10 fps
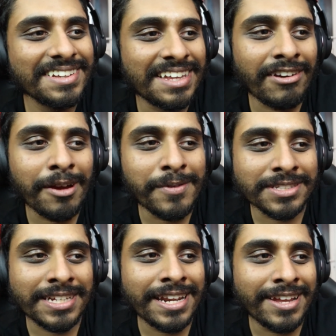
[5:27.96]
Gary
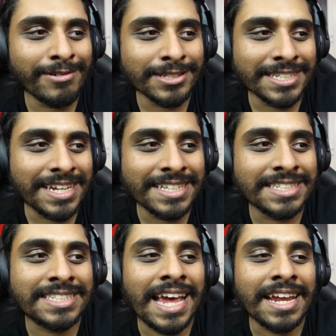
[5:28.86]
Ablett Sr. was
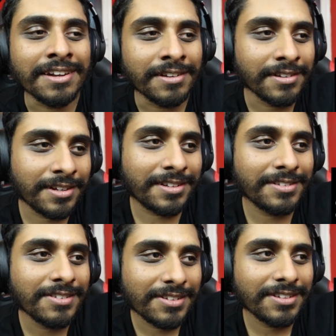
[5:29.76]
insane.
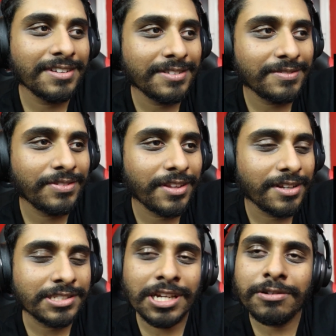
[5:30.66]

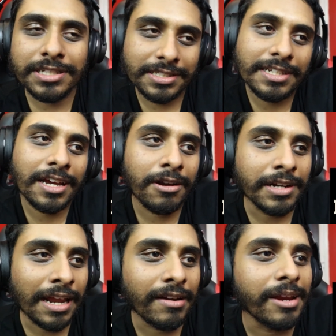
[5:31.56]
So is the
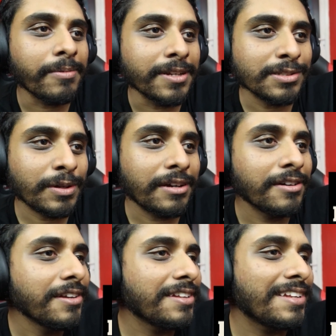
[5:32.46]
current Gary Ablett as well.